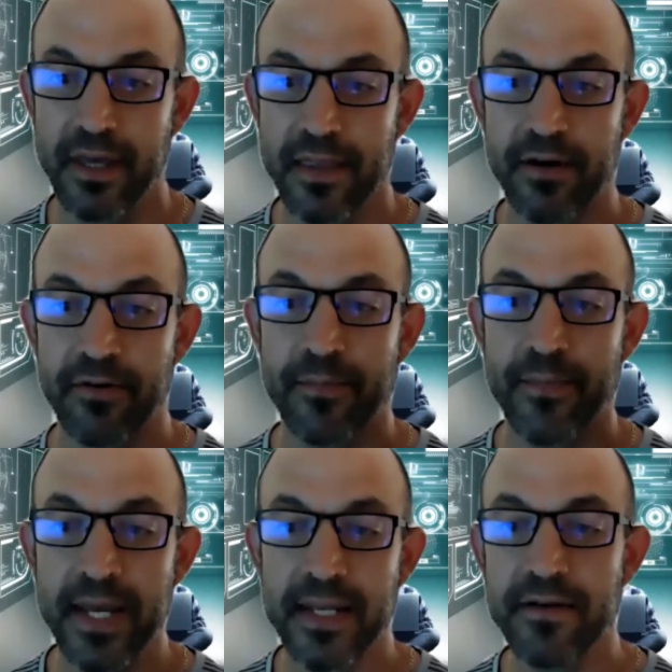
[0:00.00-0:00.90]
There are
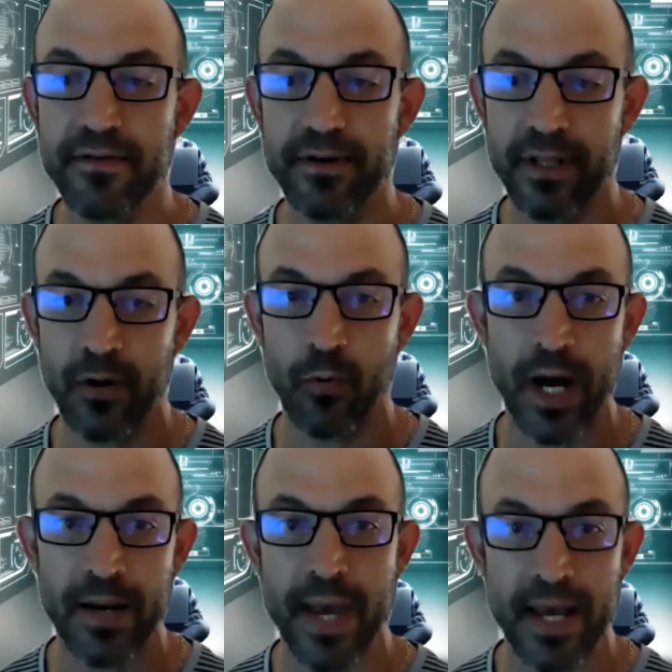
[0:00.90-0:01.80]
many,
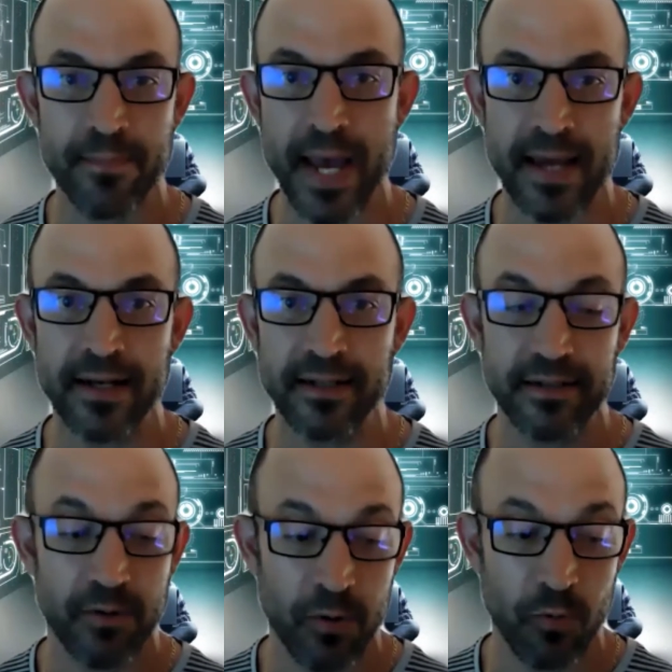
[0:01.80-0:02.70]
one-man band
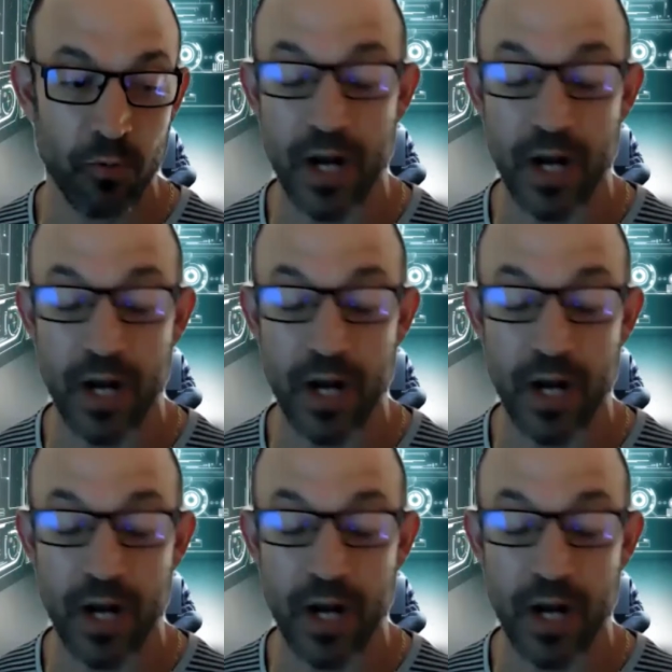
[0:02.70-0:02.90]
and